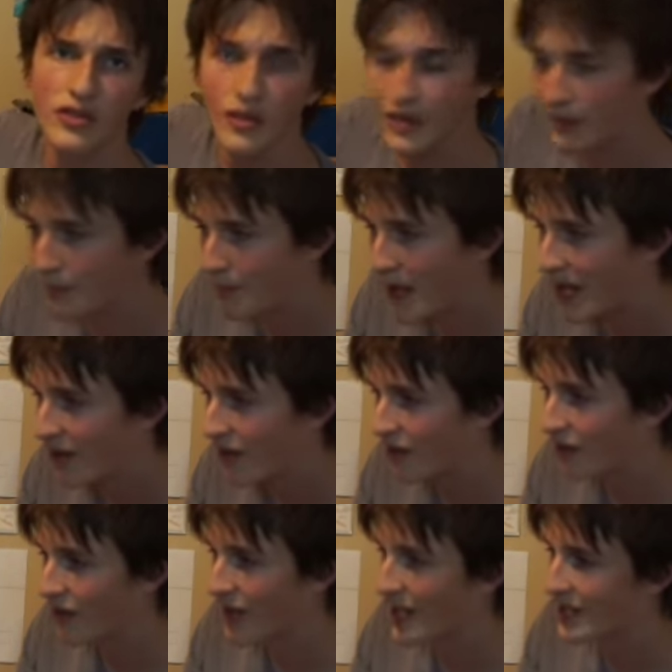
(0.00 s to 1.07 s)
to the
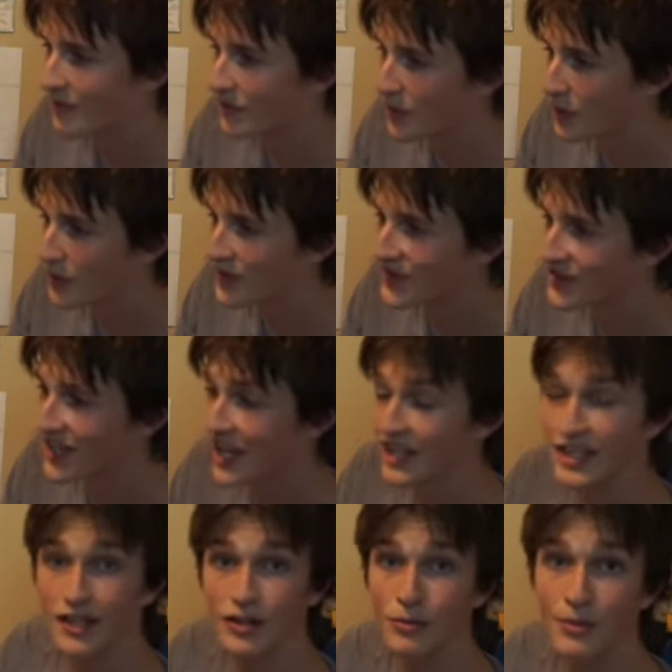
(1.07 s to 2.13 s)
bell, and of course,
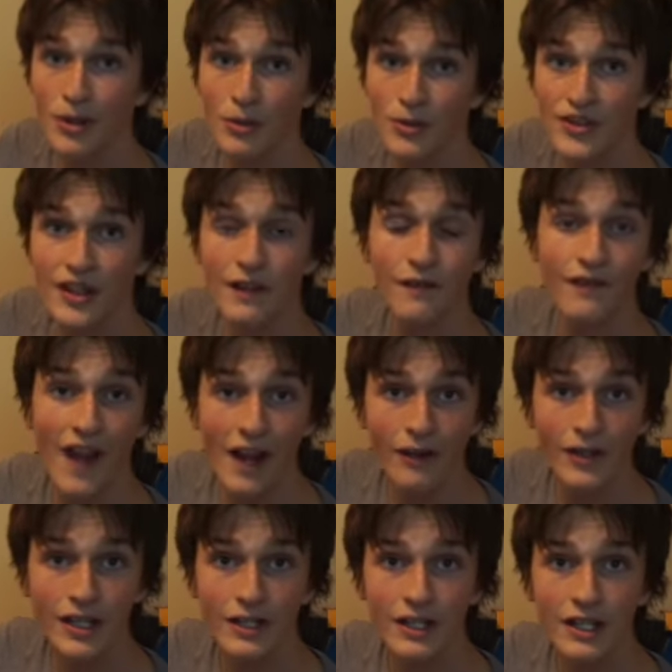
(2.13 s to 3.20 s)
Taco Bell was not
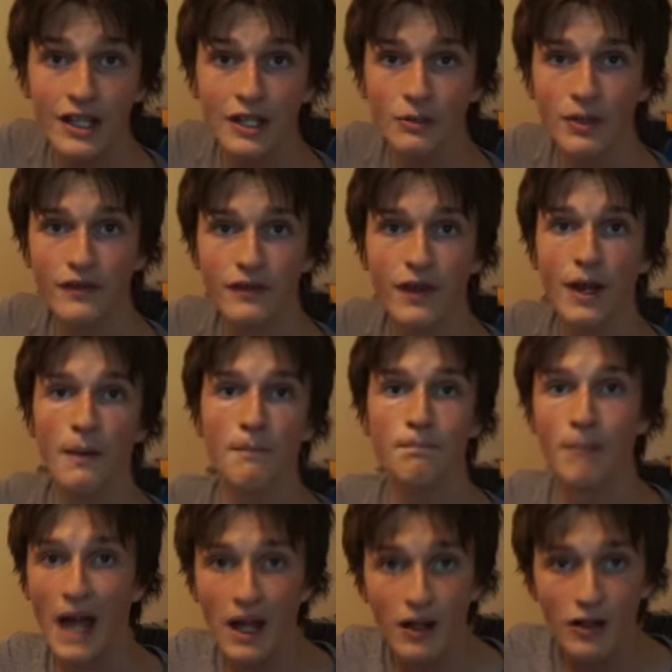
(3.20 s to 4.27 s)
founded with
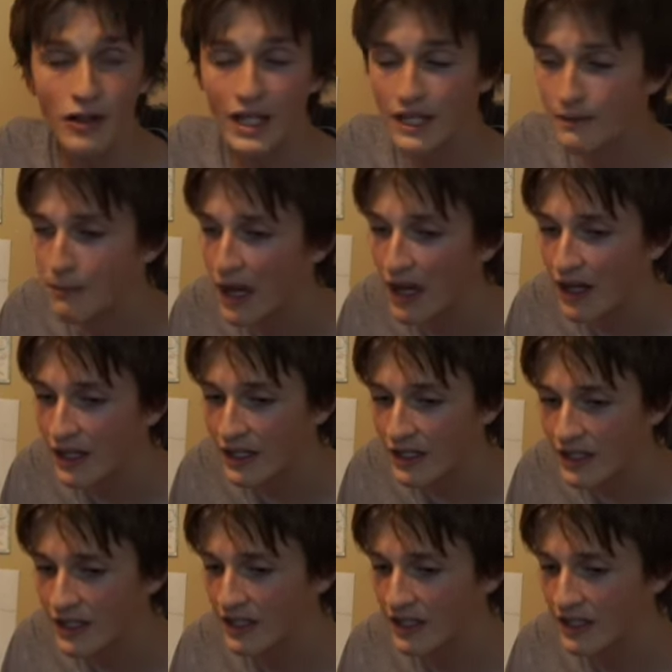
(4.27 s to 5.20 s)
bell in mind.